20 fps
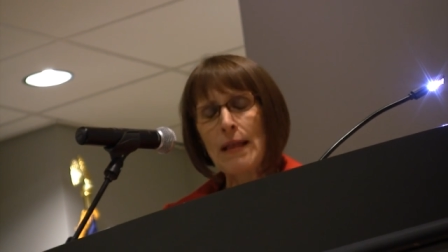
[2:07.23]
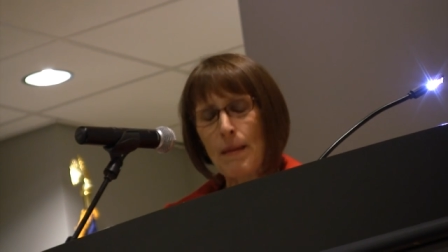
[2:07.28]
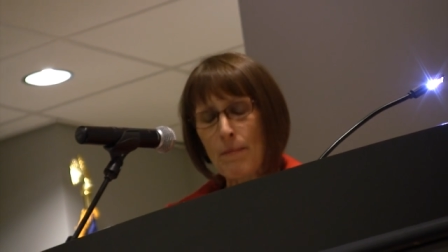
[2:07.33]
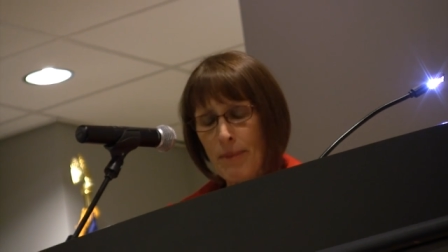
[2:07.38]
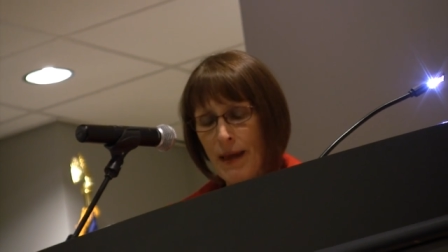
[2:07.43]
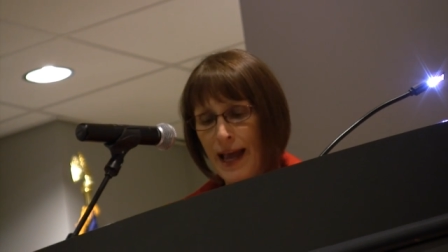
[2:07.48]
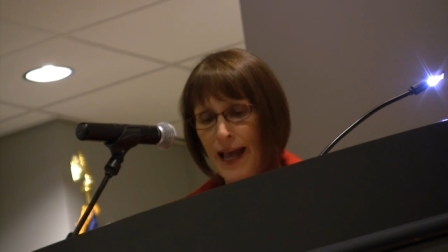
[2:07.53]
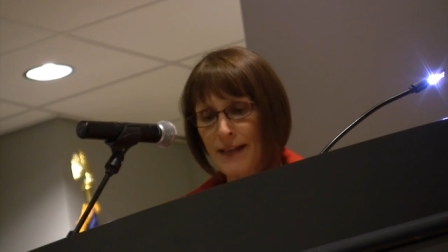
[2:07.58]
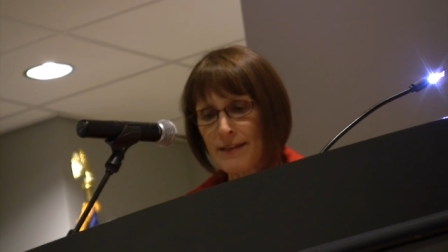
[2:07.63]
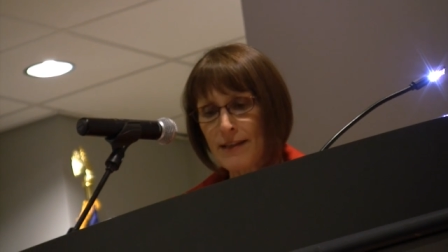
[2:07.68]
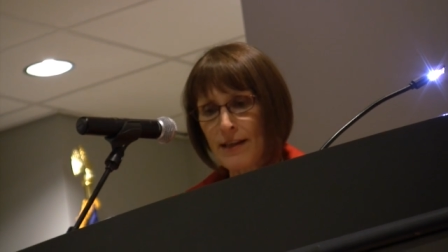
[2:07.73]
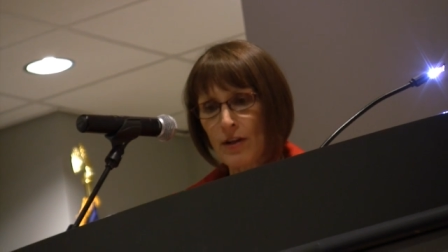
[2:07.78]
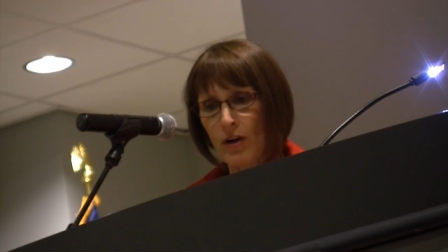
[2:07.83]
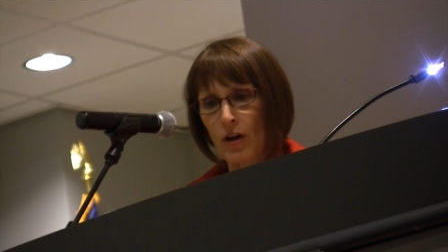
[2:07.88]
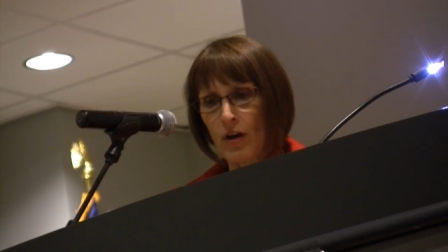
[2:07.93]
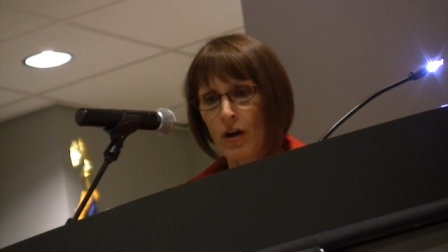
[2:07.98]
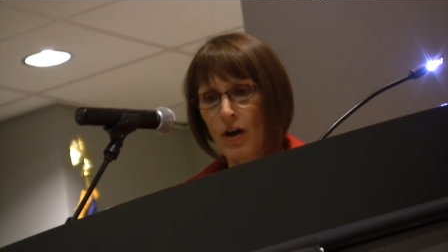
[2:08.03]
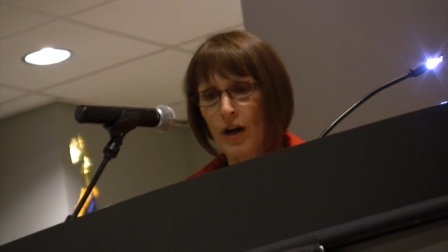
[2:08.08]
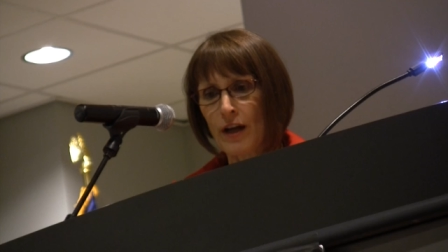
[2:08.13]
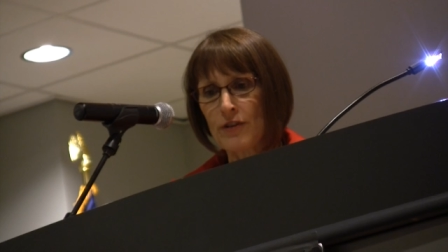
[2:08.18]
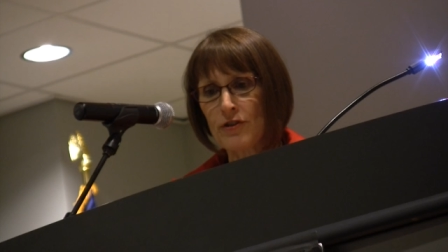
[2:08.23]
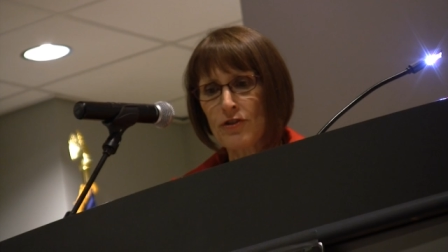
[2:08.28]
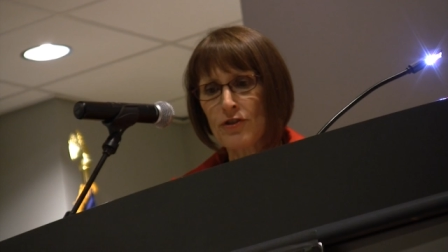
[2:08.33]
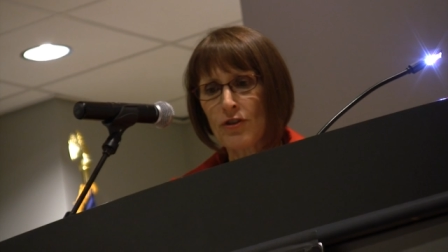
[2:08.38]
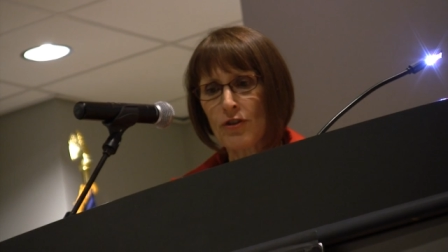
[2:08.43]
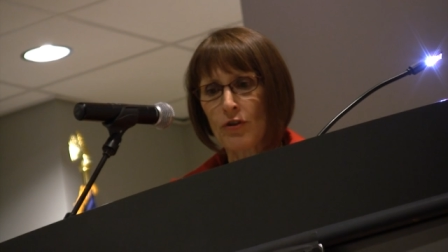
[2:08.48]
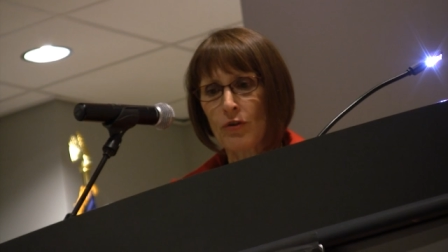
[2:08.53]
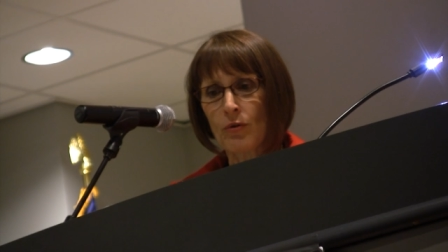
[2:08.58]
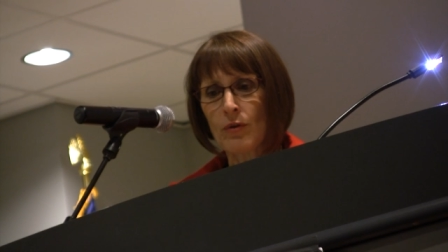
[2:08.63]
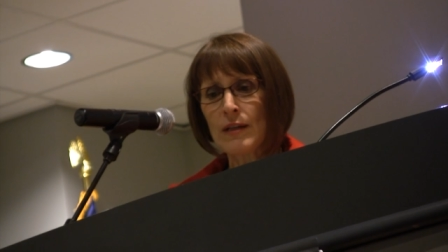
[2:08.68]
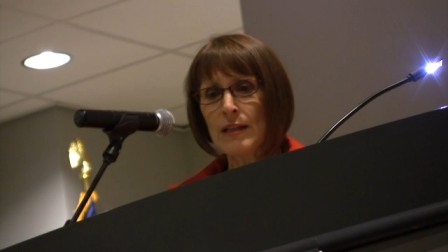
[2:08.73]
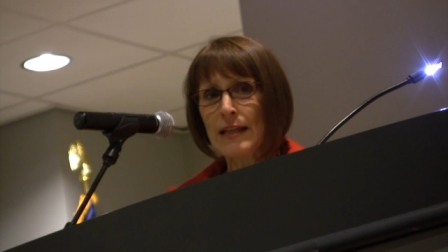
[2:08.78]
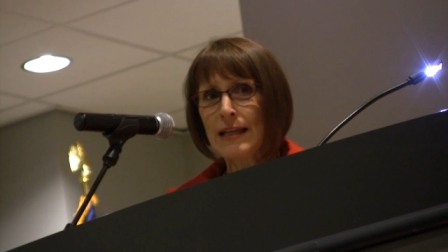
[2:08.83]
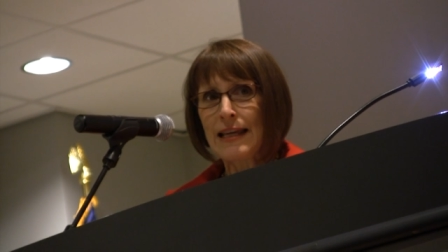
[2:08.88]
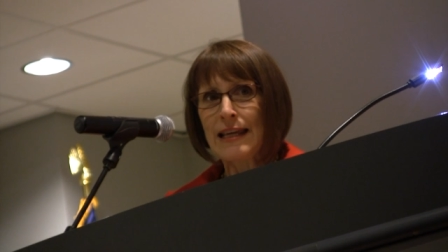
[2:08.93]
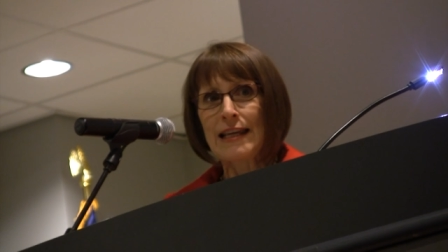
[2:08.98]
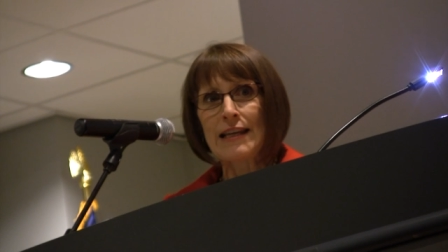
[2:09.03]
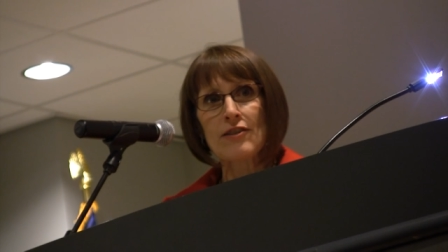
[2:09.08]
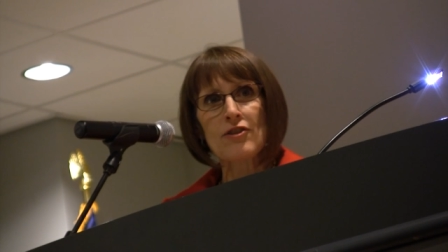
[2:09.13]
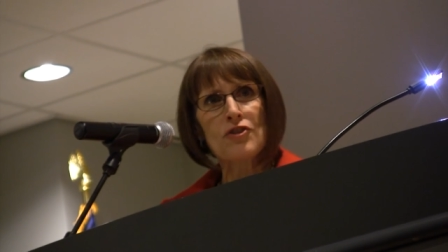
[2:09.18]
pass it on to
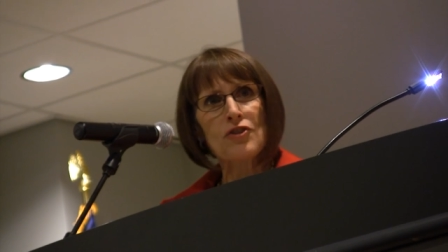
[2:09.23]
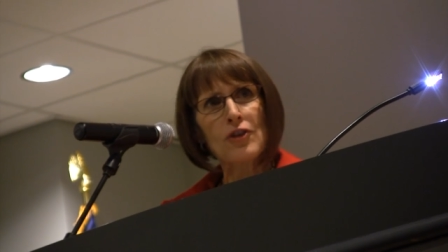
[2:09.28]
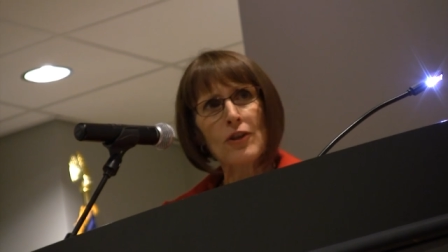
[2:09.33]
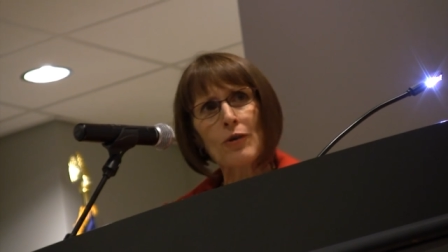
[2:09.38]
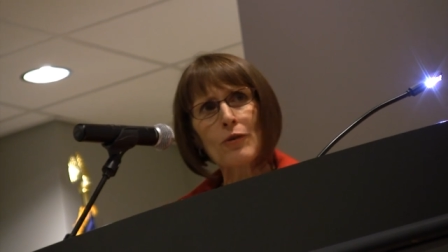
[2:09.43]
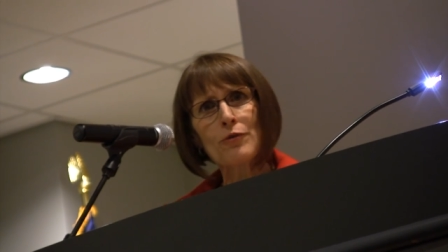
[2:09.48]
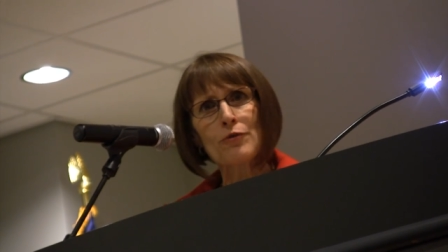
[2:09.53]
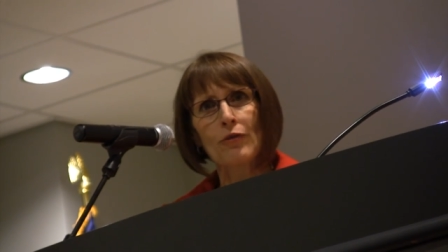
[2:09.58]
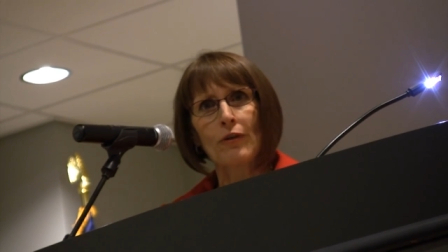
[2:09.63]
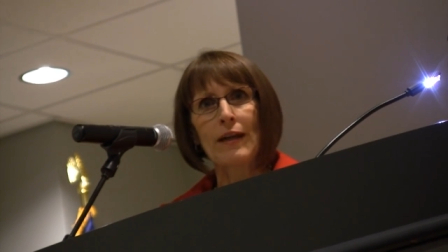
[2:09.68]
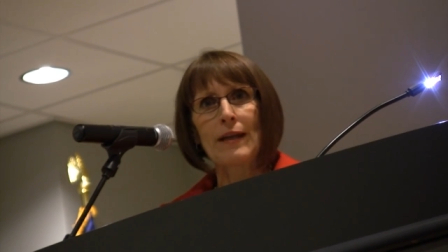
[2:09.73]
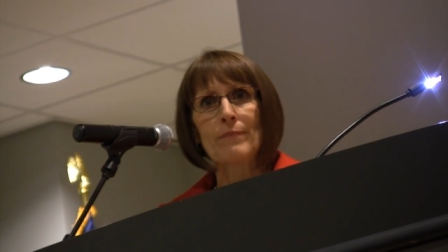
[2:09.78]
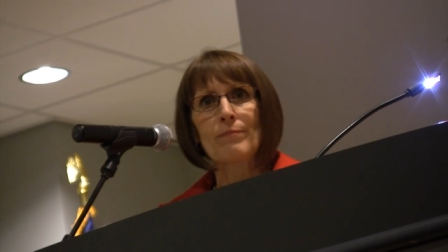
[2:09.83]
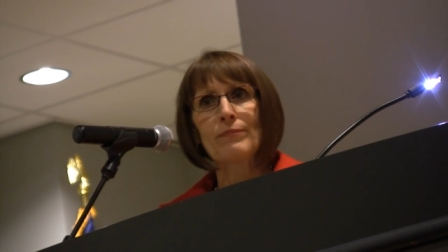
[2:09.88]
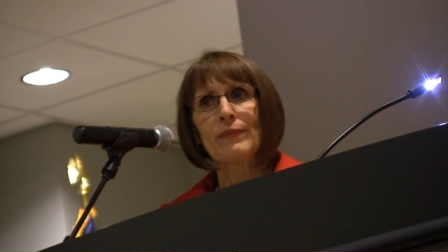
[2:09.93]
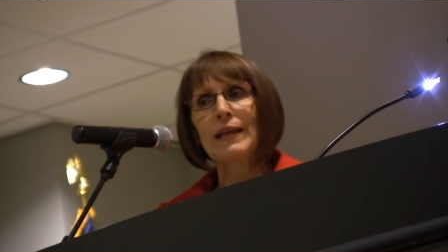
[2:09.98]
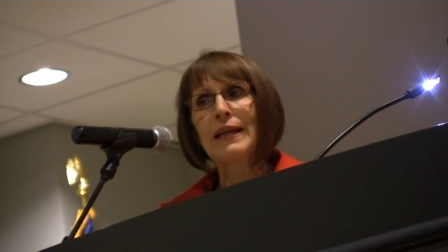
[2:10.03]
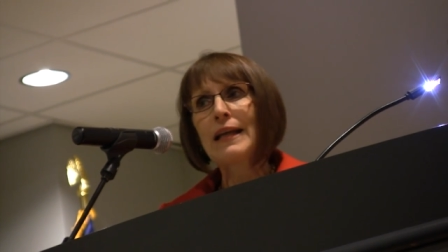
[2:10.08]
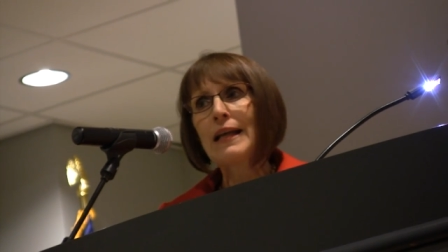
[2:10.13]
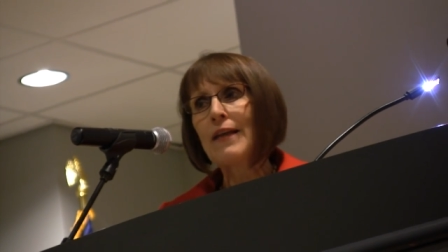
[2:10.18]
his children.